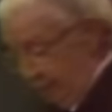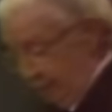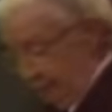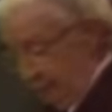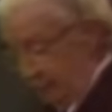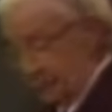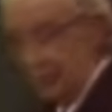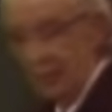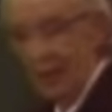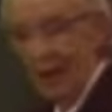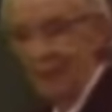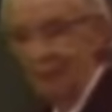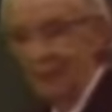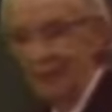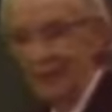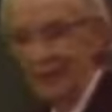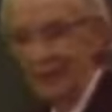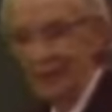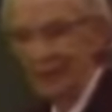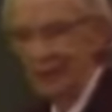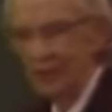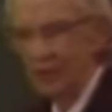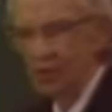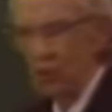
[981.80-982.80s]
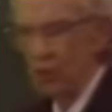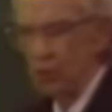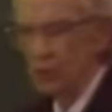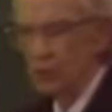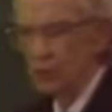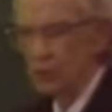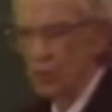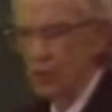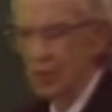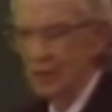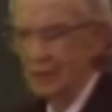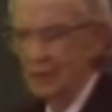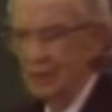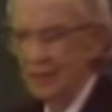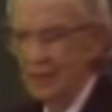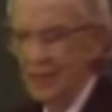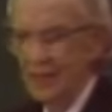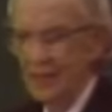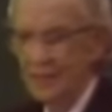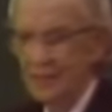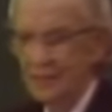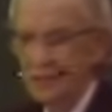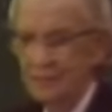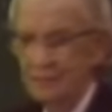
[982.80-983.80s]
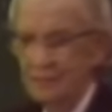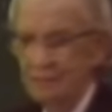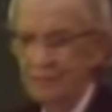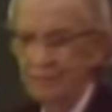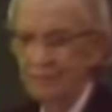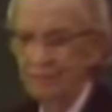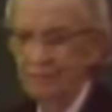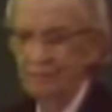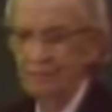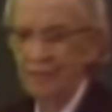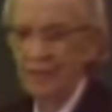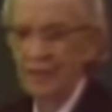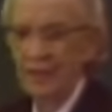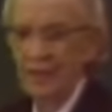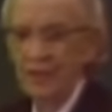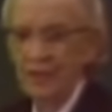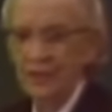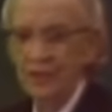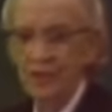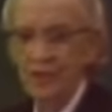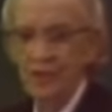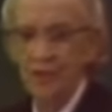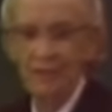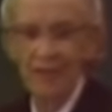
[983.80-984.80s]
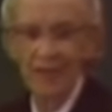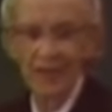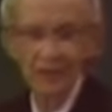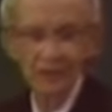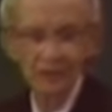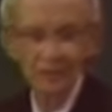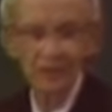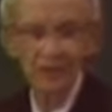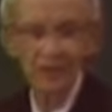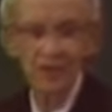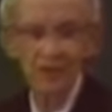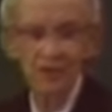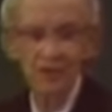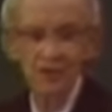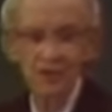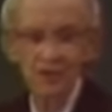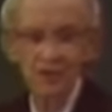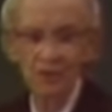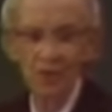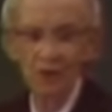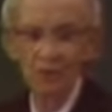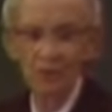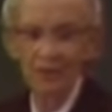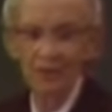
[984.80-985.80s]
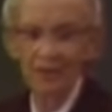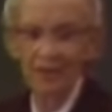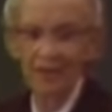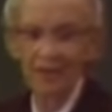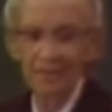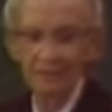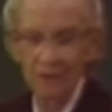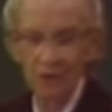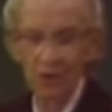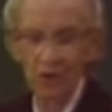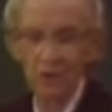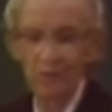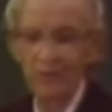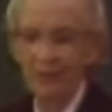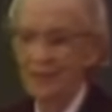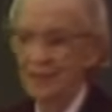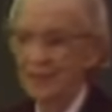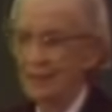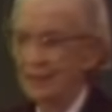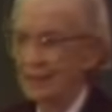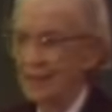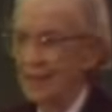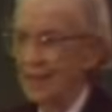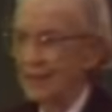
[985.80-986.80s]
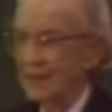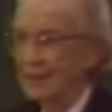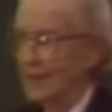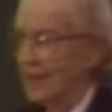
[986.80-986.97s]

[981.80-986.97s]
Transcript: But probability is always 1 or less. So the mathematicians have told me that in that